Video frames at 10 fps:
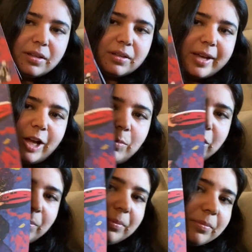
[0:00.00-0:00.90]

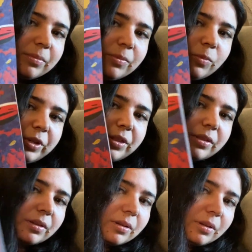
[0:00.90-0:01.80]
album with
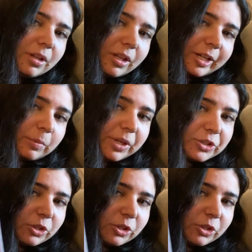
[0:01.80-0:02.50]
like a picture